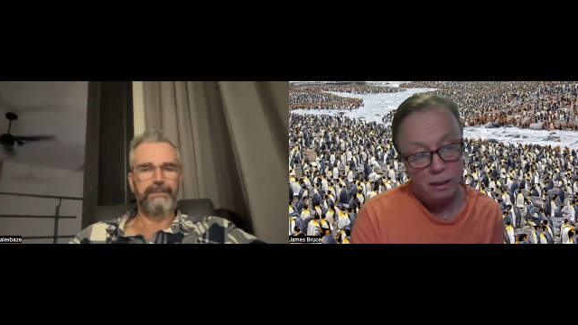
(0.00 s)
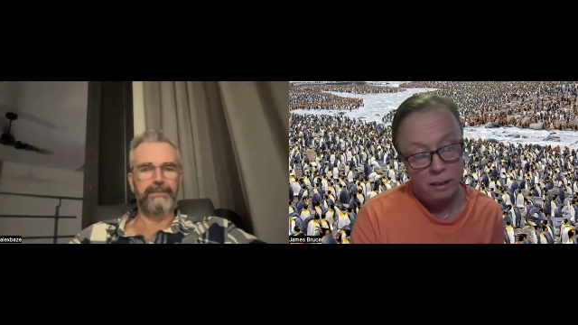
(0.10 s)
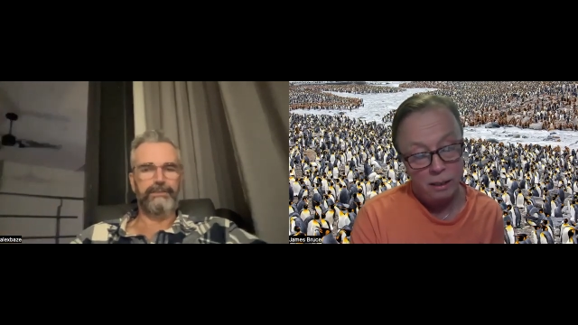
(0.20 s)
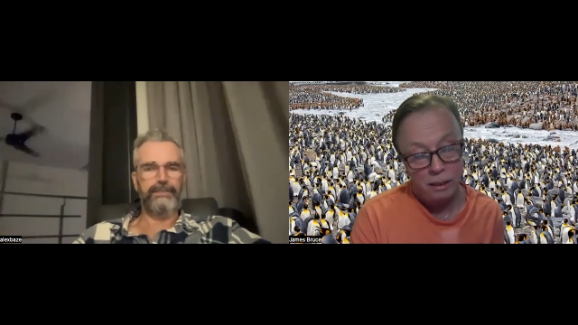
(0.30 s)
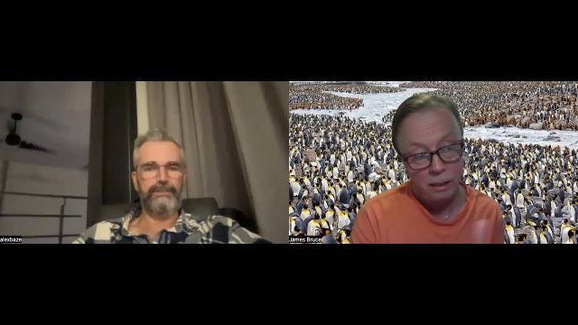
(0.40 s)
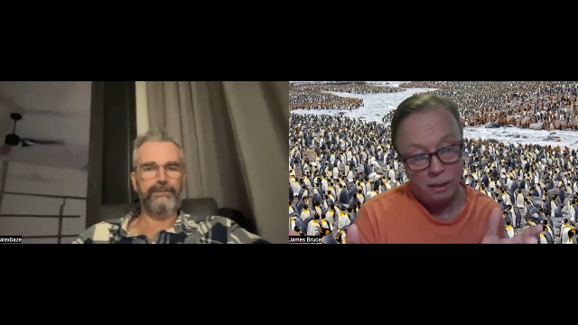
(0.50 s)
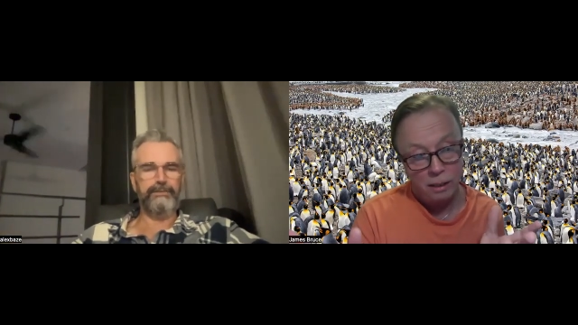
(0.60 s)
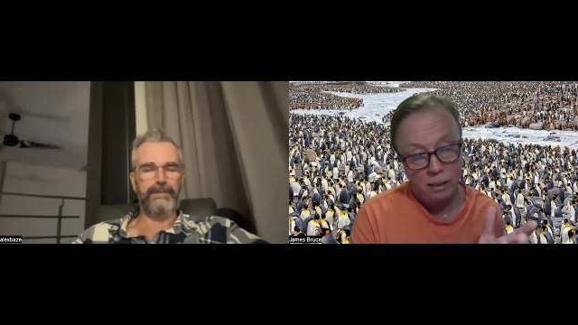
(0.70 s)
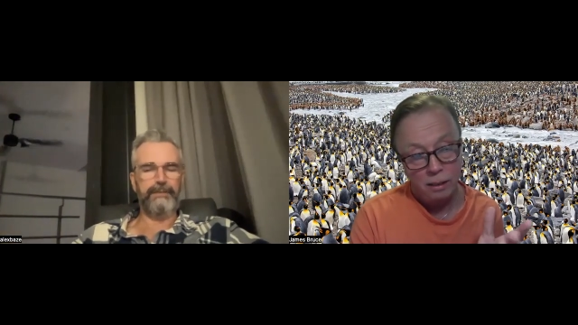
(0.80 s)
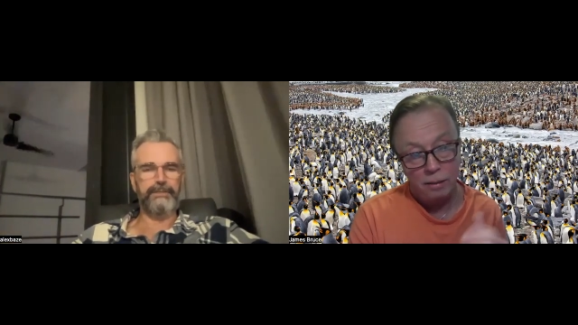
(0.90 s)
Speaker 1: Continue
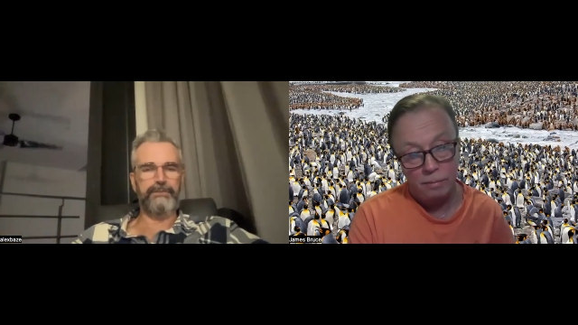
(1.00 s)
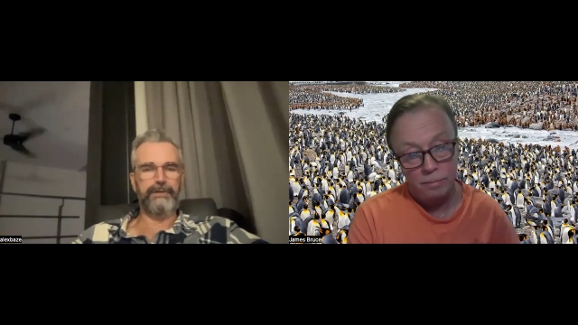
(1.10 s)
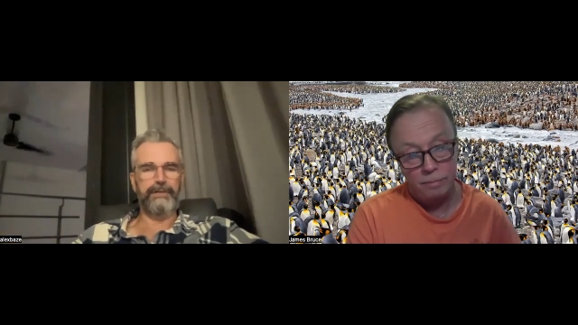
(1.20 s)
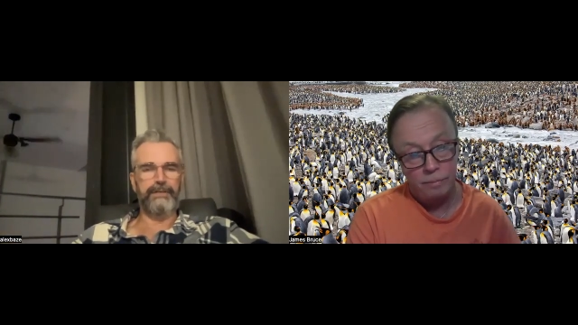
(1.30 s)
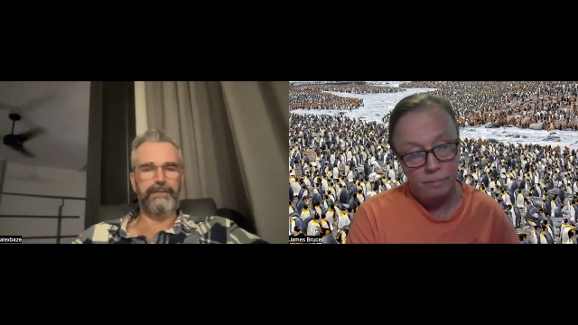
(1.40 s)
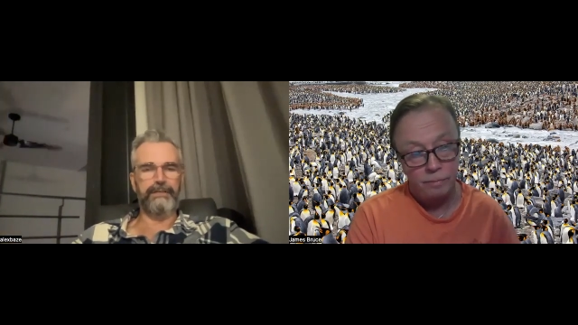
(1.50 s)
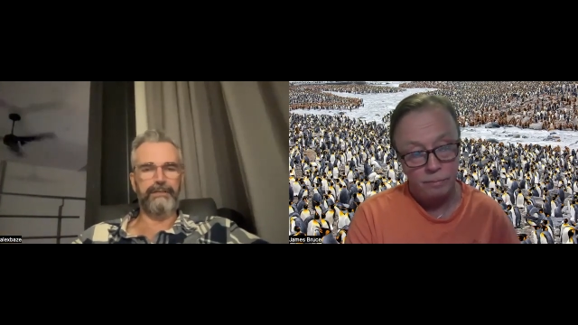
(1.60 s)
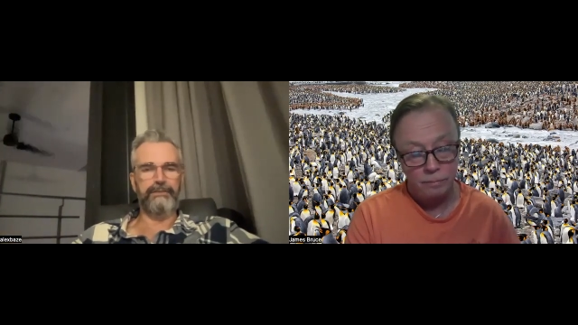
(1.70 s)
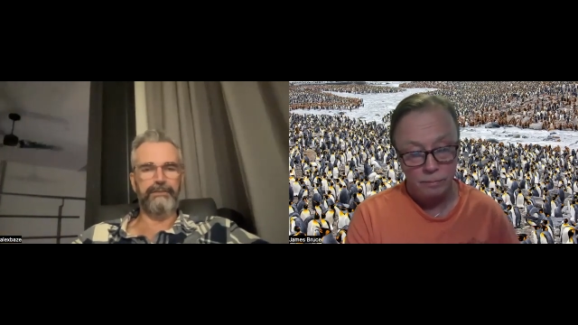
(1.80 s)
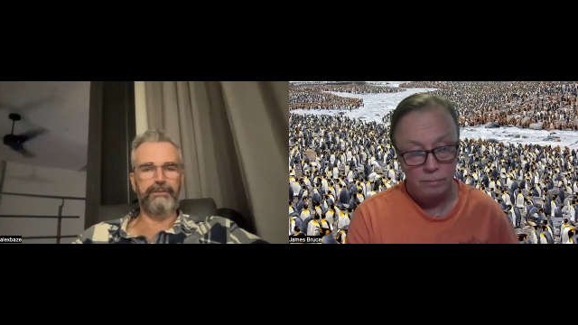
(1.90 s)

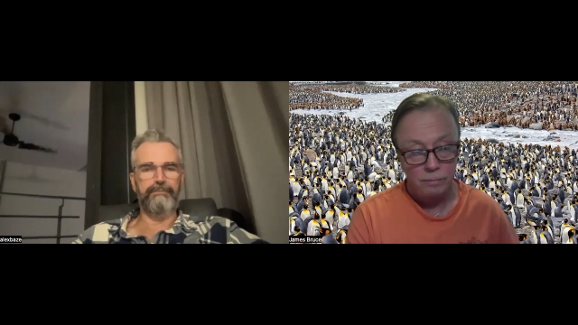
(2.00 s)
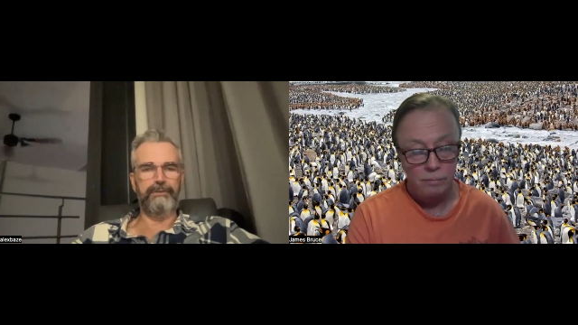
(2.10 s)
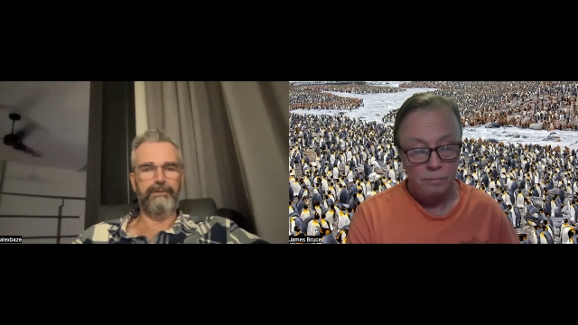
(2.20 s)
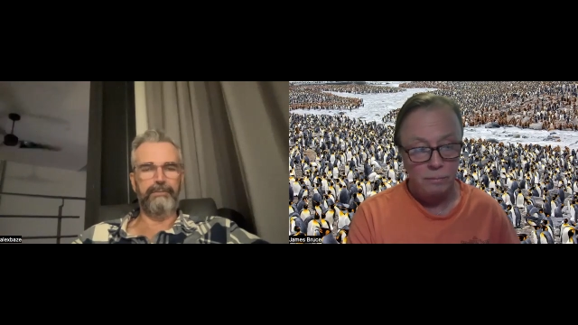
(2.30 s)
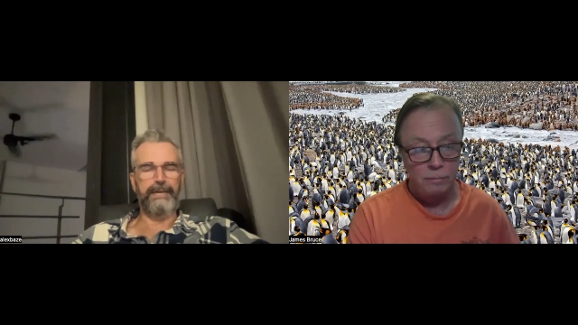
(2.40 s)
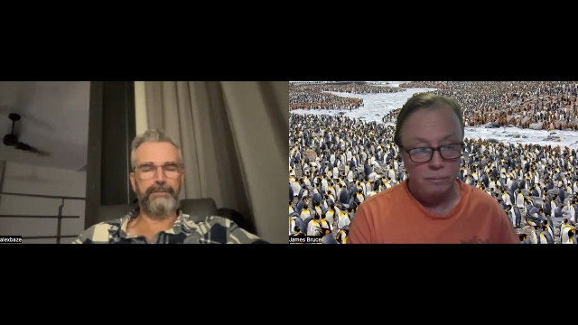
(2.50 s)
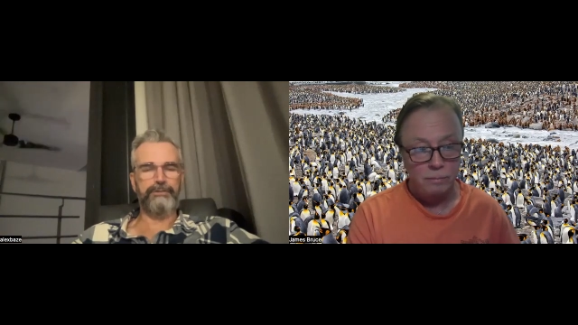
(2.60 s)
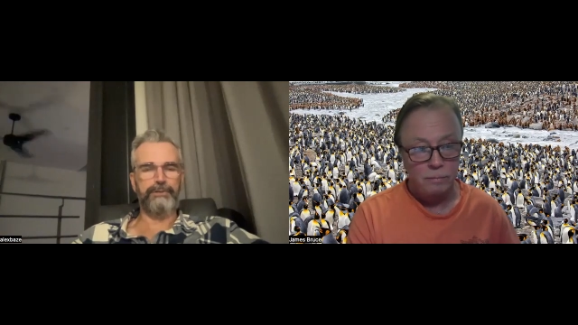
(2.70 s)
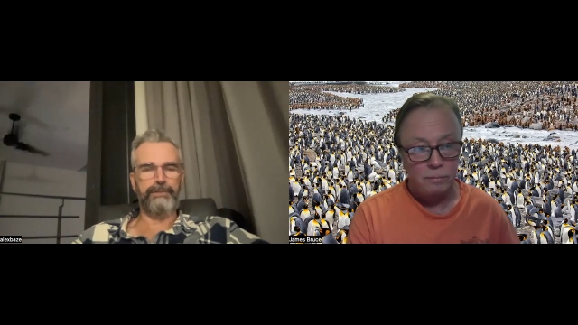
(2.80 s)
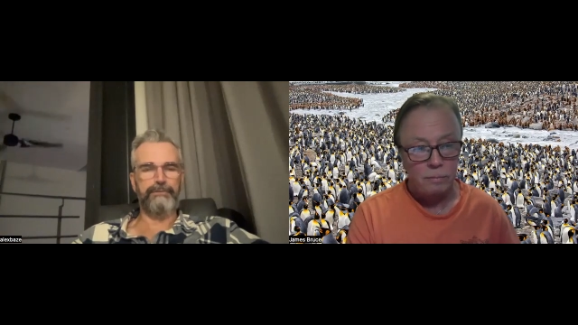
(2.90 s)
demonstrating your your
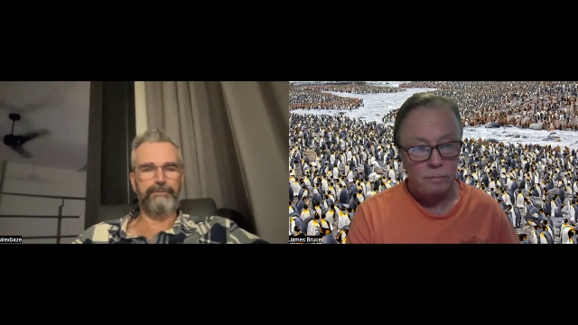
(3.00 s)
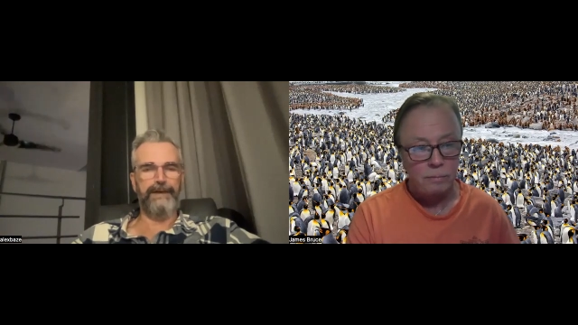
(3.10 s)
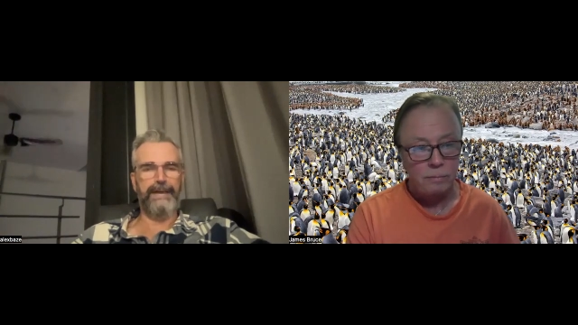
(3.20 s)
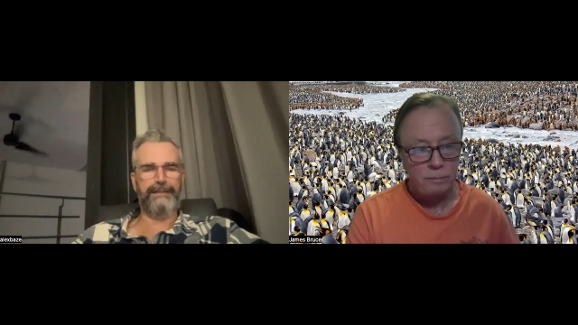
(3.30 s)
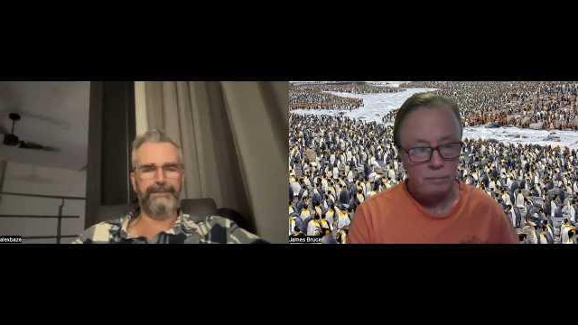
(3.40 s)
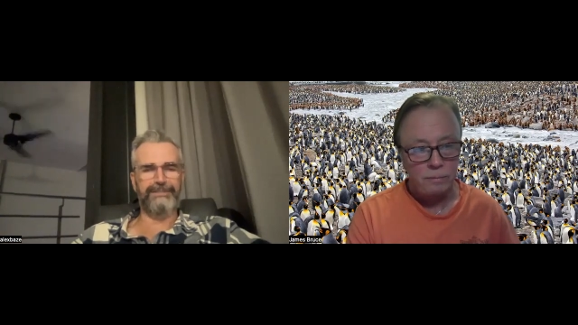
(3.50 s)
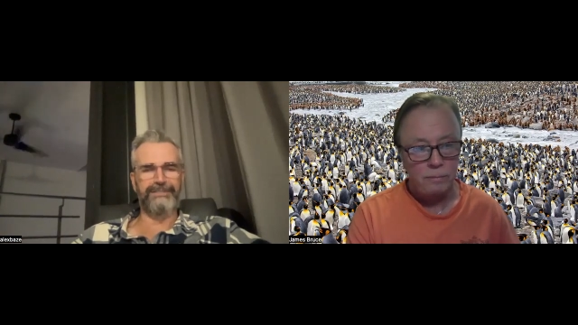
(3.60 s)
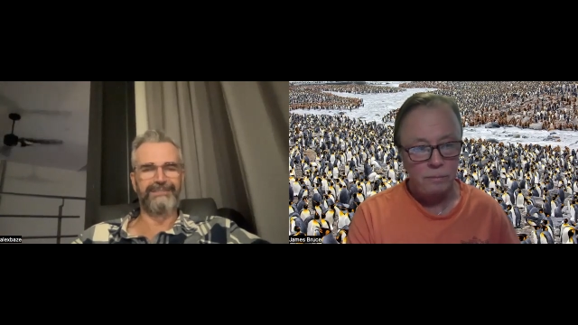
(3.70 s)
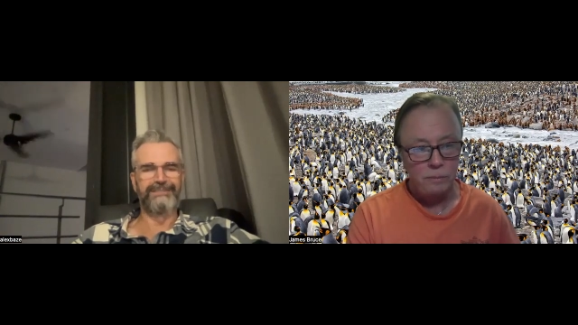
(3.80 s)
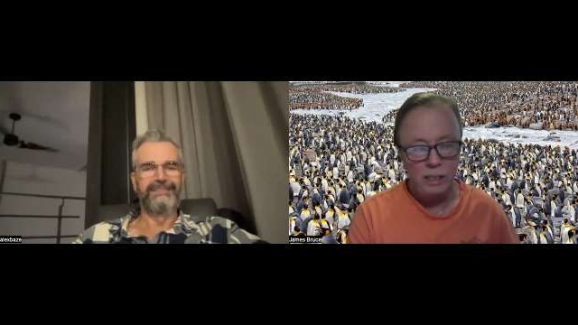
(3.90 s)
mastery of the
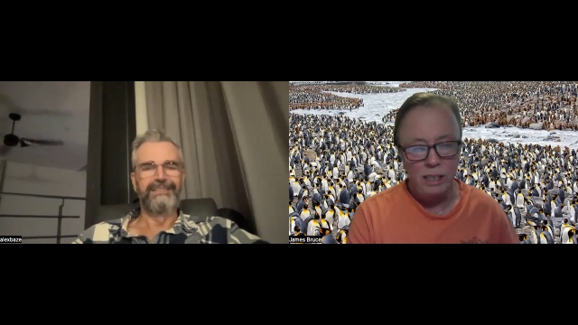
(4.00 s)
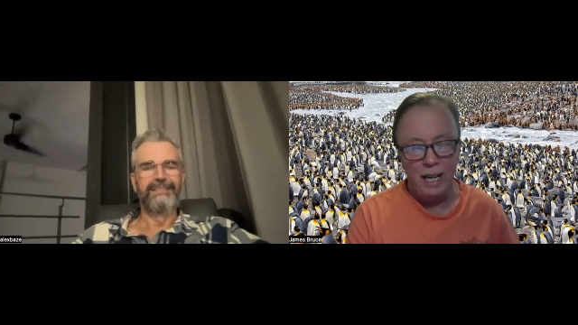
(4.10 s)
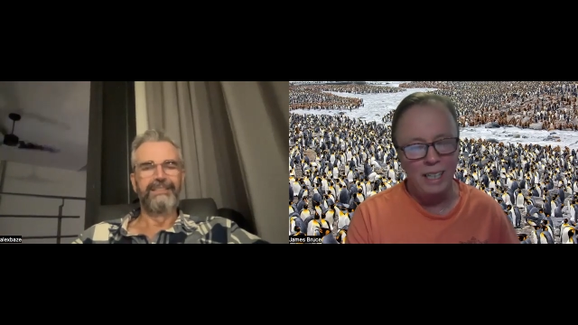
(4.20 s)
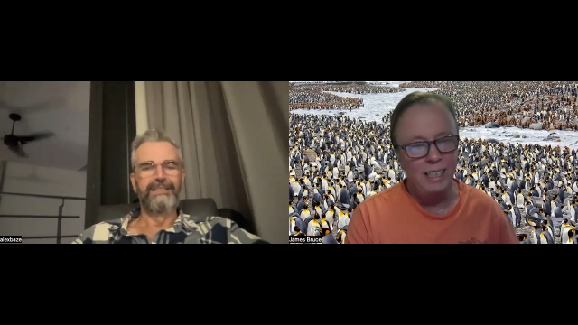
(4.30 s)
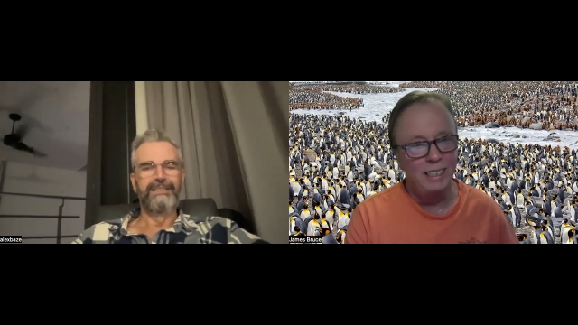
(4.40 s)
facts. Yeah,